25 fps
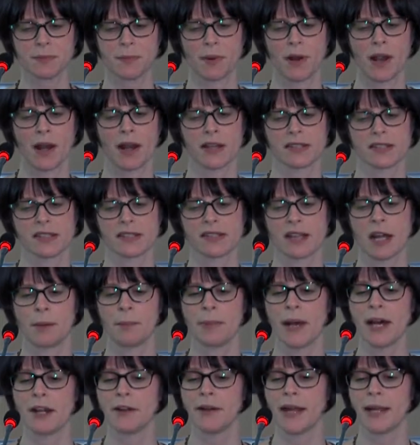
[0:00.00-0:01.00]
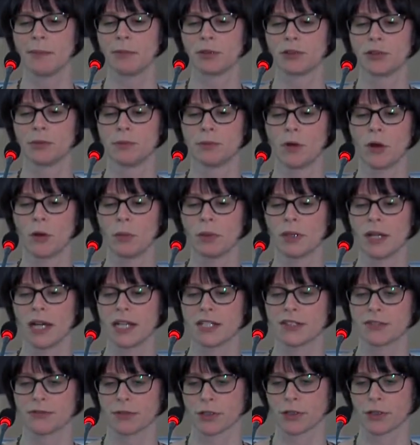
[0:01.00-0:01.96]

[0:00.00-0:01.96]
process, are better able to mobilize,